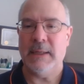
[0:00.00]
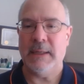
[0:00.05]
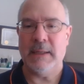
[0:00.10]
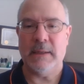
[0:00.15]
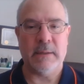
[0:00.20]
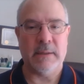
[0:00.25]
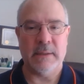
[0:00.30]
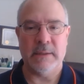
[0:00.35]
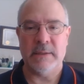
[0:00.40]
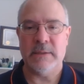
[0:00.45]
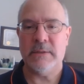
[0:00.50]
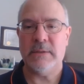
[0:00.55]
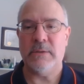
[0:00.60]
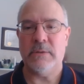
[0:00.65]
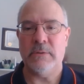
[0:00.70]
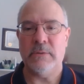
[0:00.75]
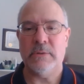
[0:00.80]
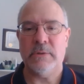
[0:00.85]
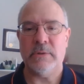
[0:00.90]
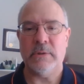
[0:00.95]
a
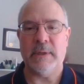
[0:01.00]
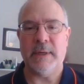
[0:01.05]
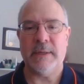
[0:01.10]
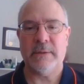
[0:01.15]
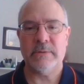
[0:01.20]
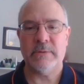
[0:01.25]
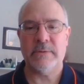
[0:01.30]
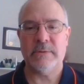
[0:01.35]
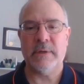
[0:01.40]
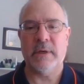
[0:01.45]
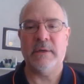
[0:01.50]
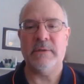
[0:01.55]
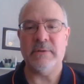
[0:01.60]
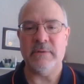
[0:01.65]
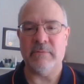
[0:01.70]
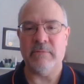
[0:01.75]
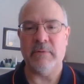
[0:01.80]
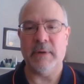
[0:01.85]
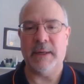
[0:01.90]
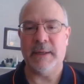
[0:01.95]
constitutional exercise
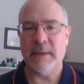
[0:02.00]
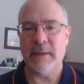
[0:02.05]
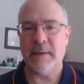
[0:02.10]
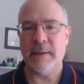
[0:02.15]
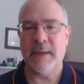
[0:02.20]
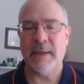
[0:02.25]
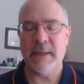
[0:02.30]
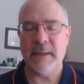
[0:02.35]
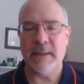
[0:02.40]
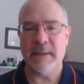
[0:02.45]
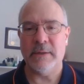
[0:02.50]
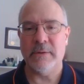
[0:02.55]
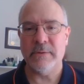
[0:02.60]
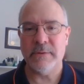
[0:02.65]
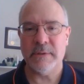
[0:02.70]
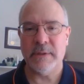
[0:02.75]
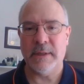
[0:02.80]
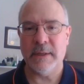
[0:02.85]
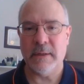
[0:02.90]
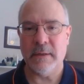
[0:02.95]
of regulating
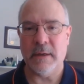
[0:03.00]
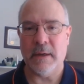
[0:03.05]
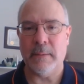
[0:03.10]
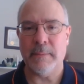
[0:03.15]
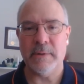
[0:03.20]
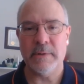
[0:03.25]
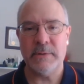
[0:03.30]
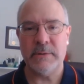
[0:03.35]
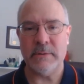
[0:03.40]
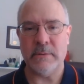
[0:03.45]
interstate commerce,